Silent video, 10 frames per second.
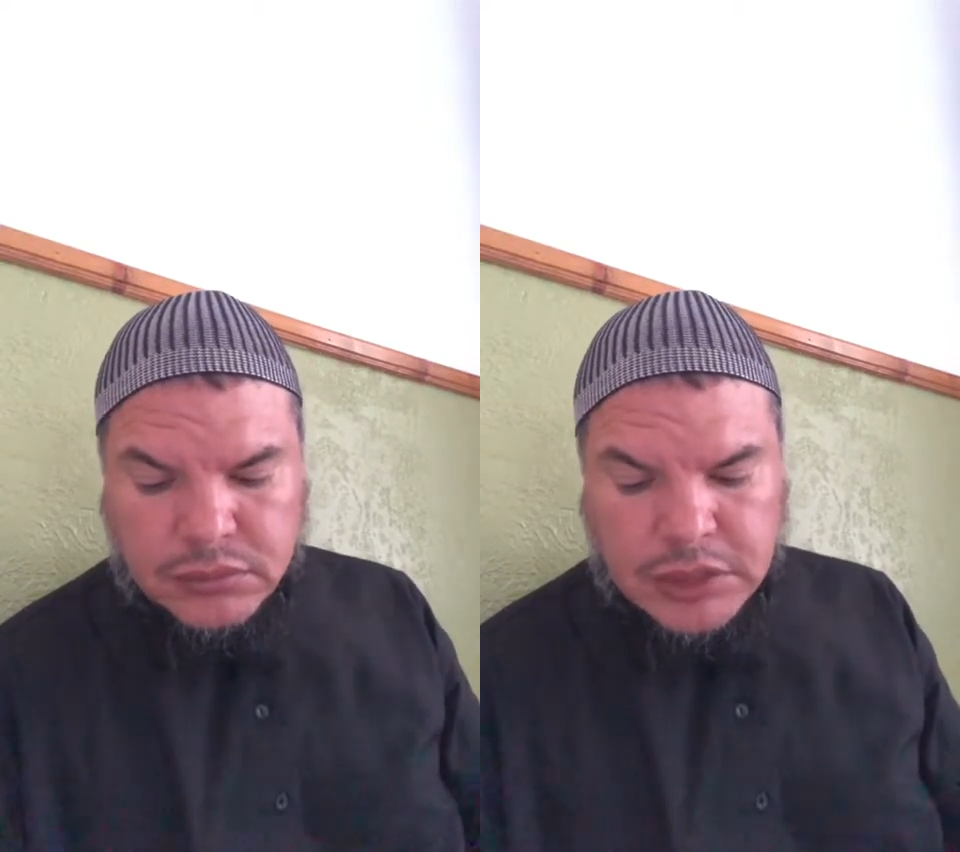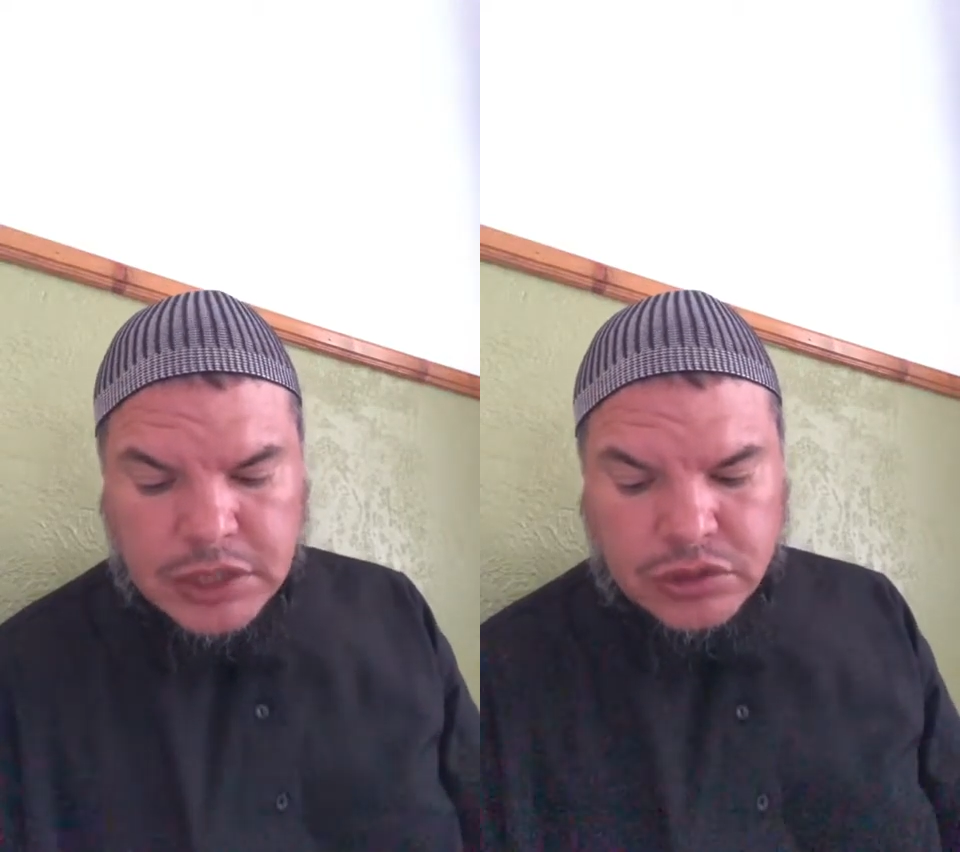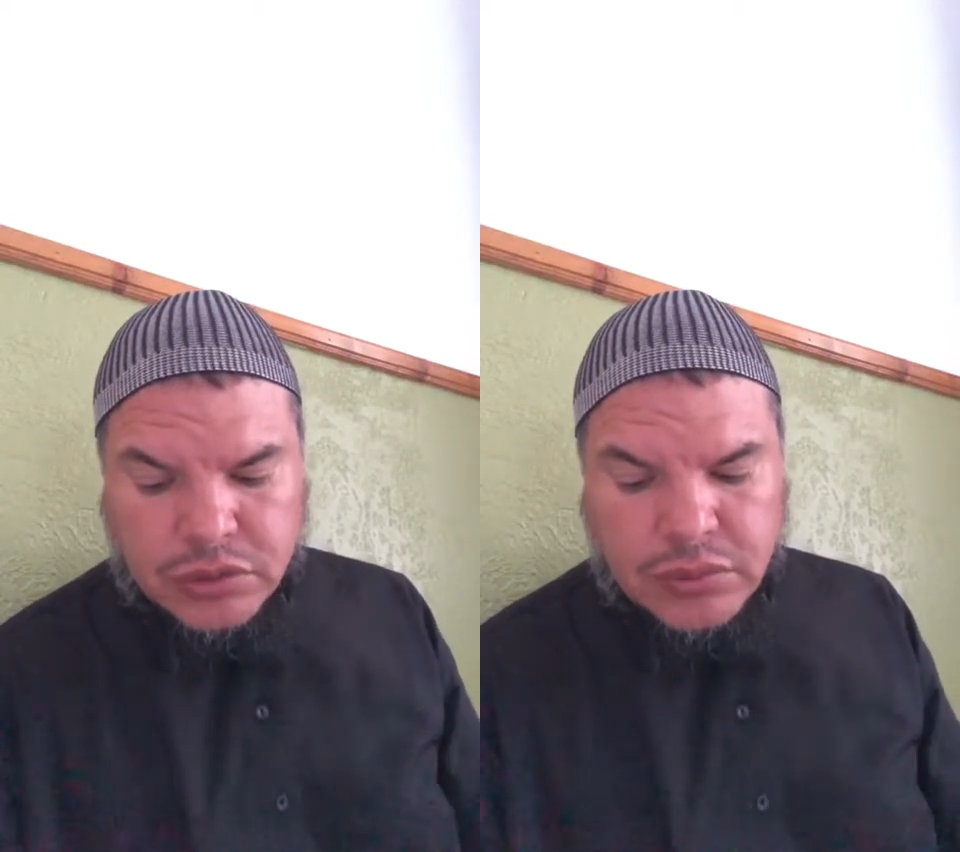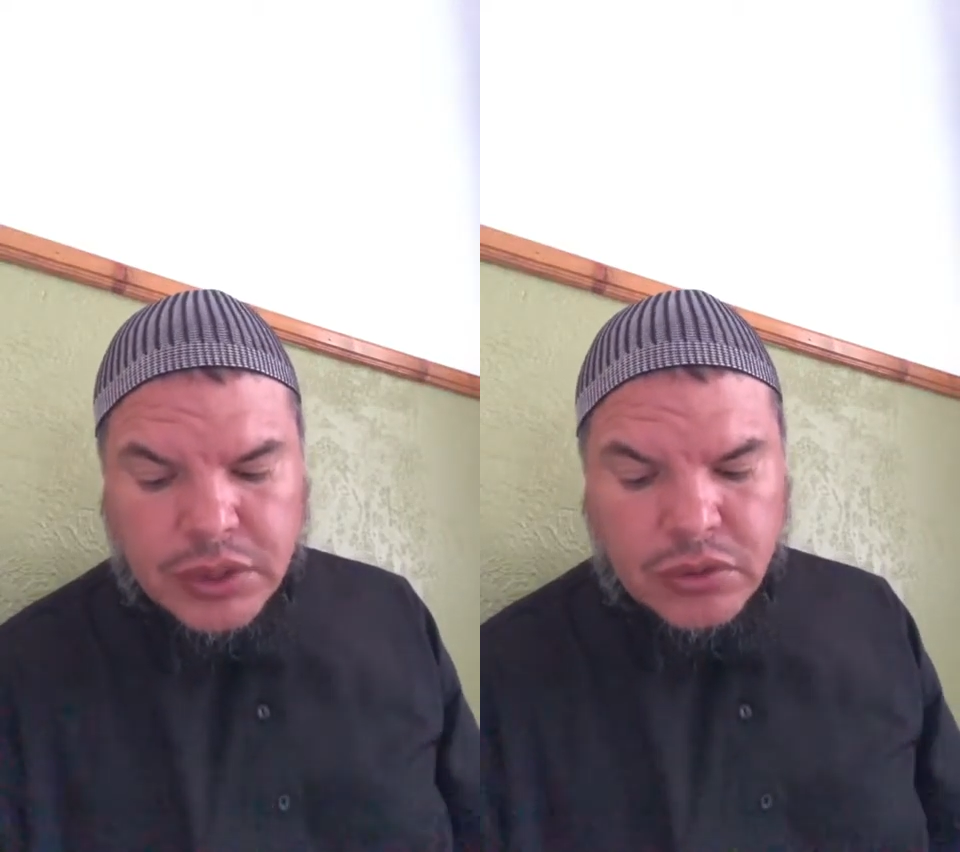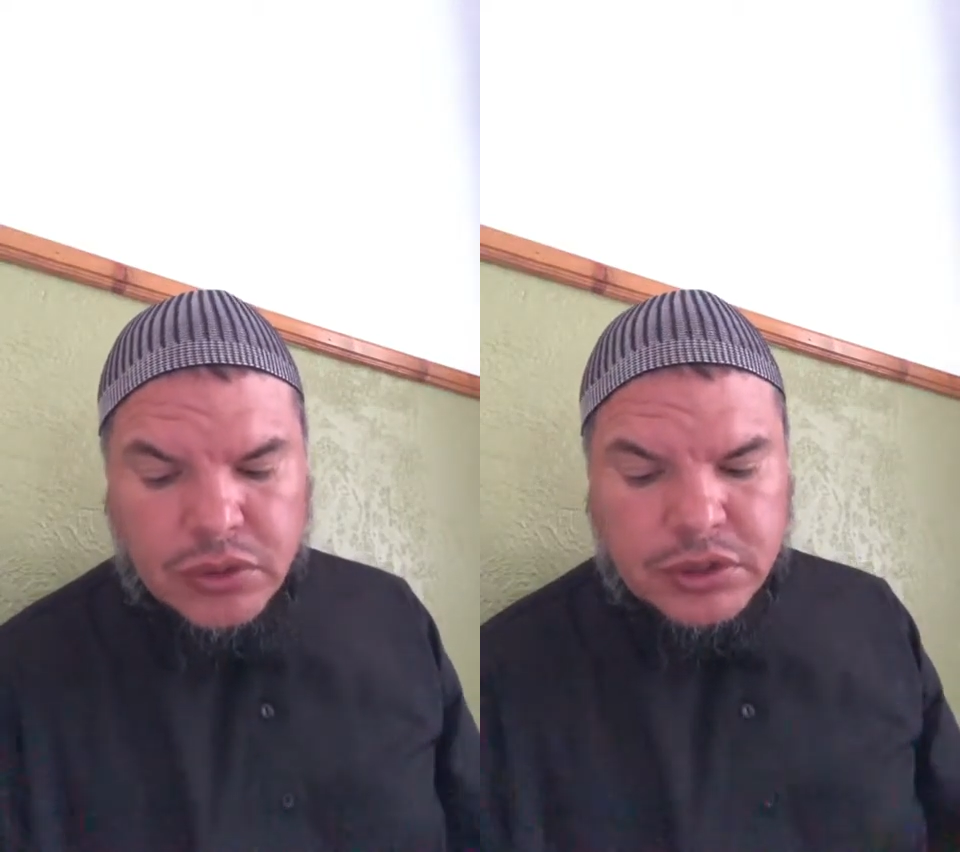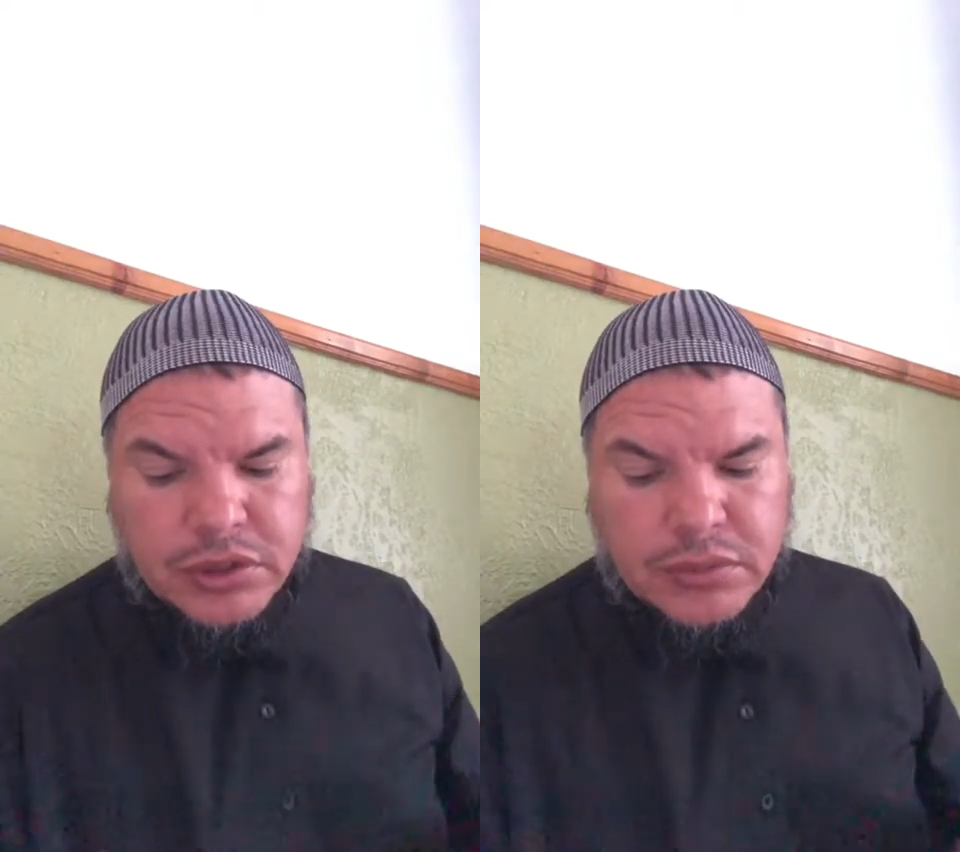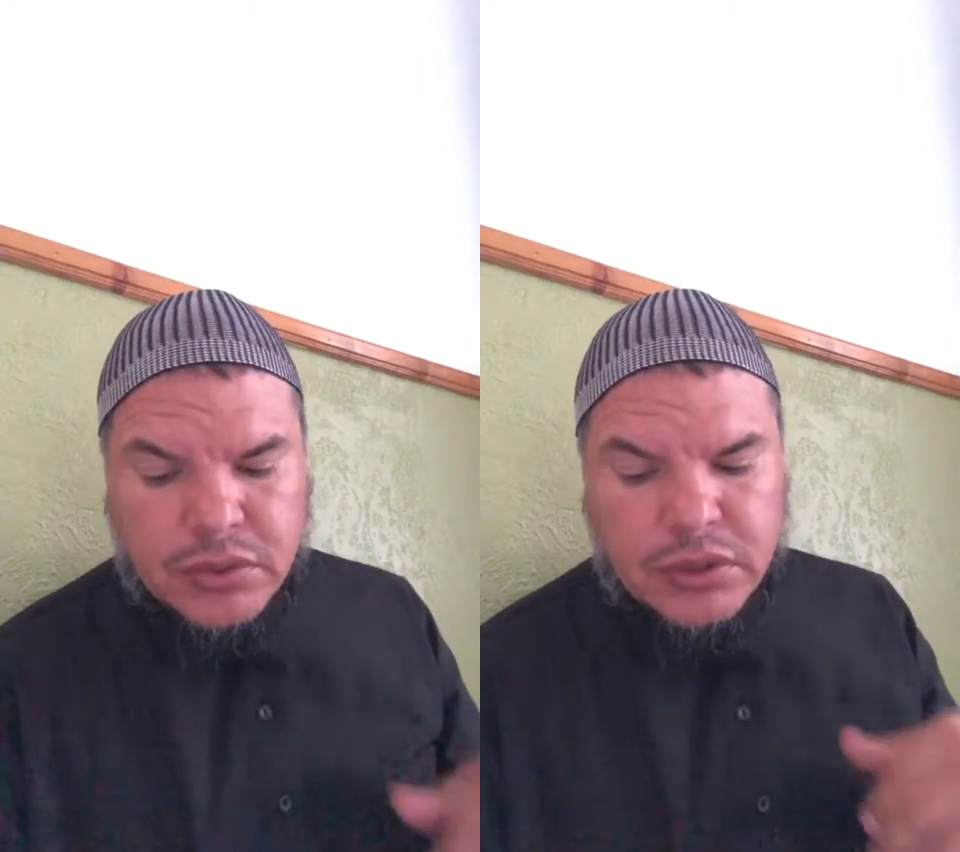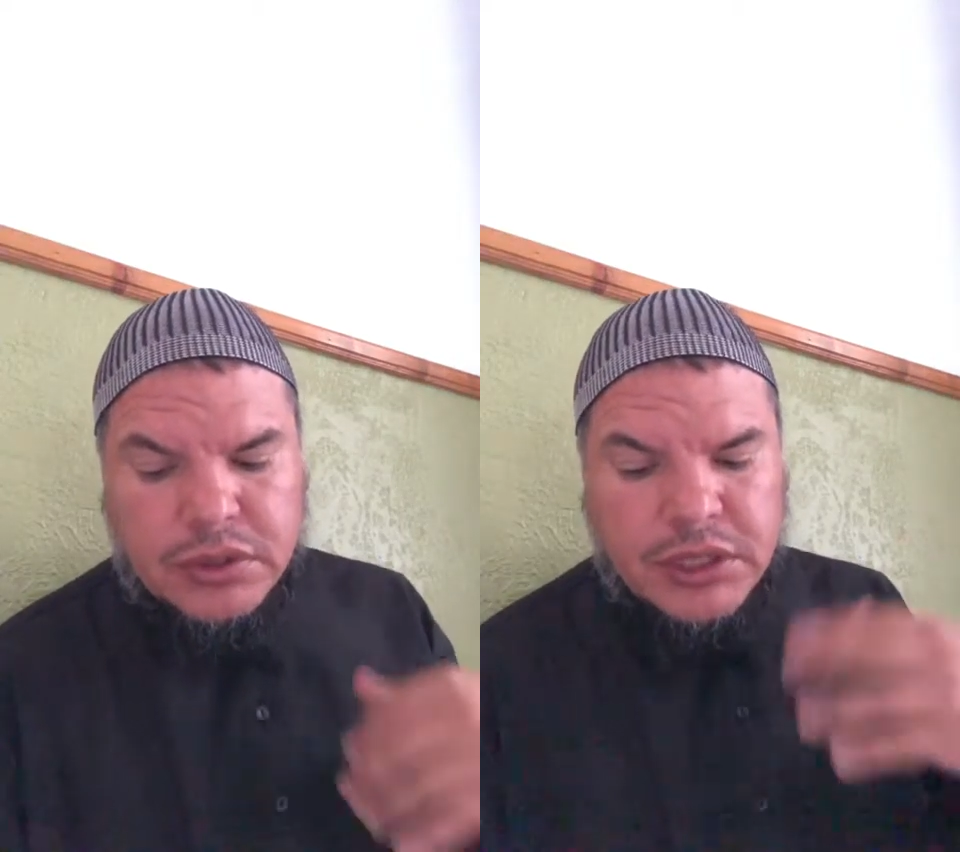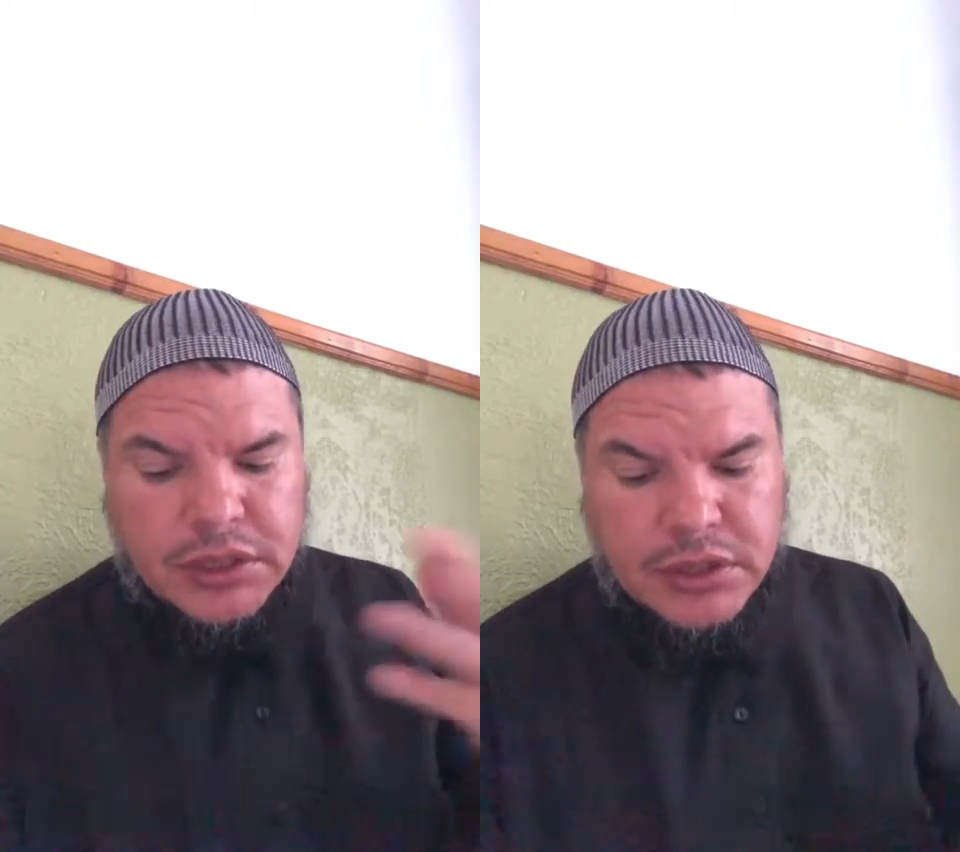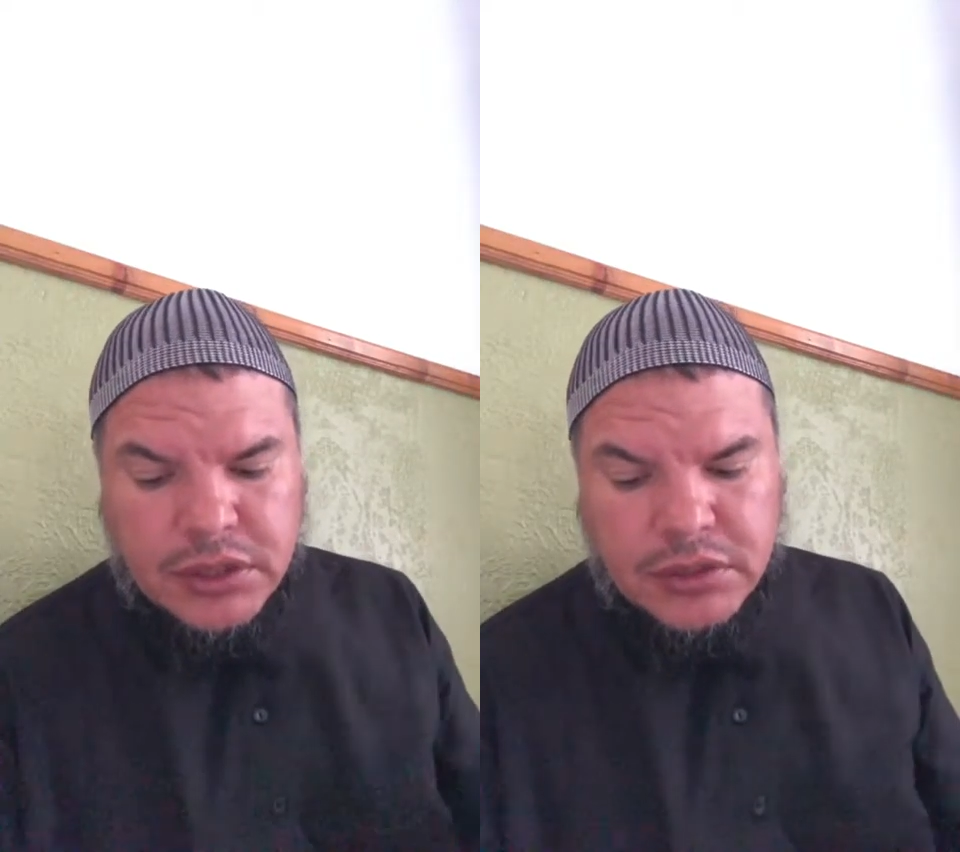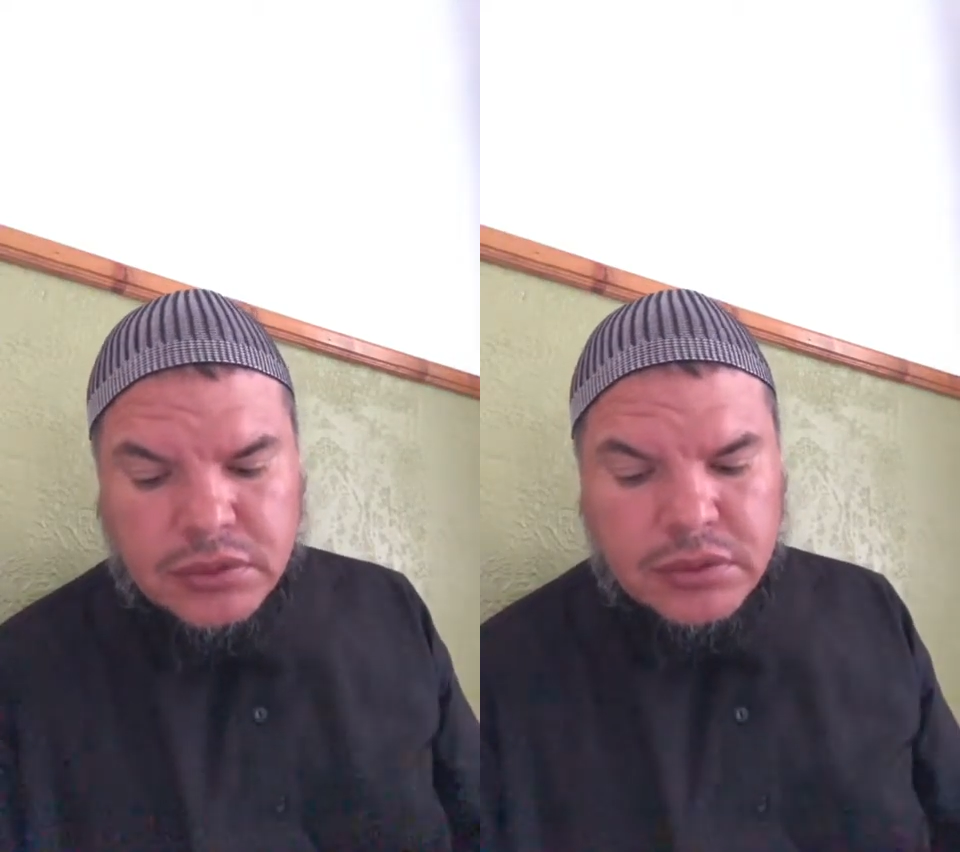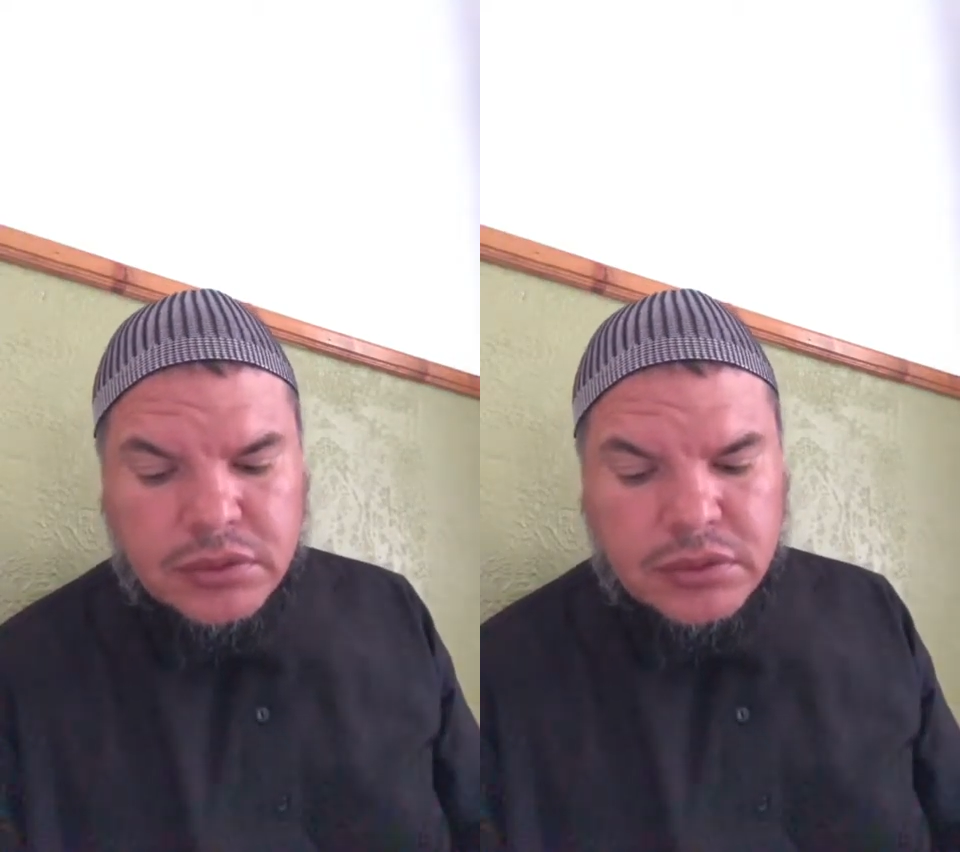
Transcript: And so we go into more detail